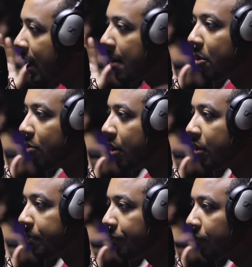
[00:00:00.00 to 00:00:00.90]
can't be
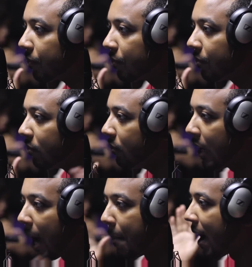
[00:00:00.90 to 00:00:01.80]
real.
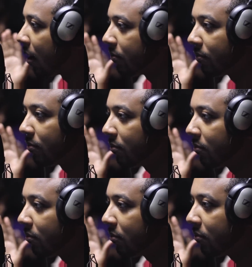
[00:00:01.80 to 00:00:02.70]
I'm out.
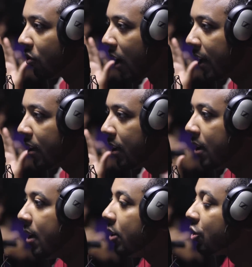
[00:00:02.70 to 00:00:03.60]
Mm-hmm. Right?
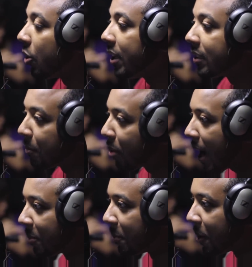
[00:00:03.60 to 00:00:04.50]
So here's the
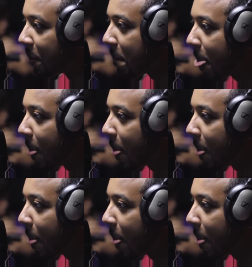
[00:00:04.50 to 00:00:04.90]
problem though